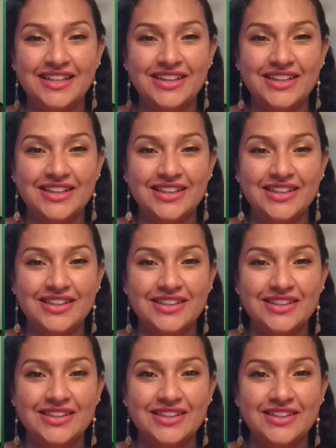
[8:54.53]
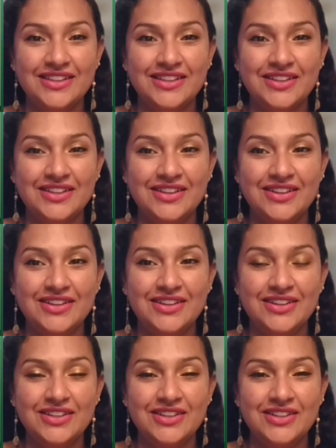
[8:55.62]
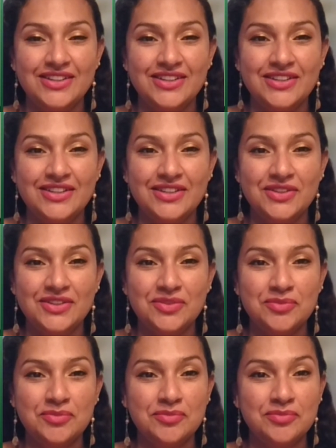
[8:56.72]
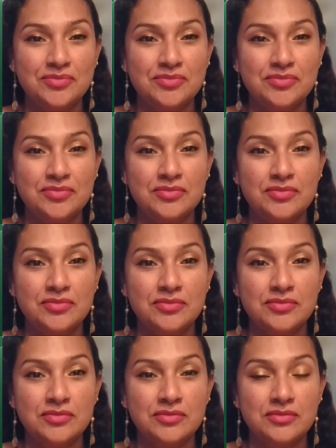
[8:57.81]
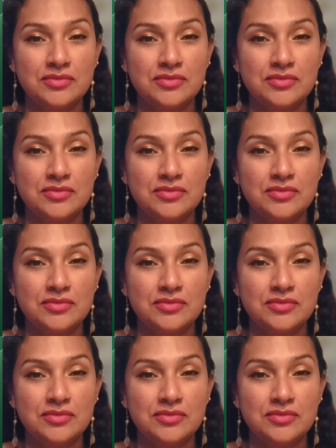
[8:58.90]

(silent)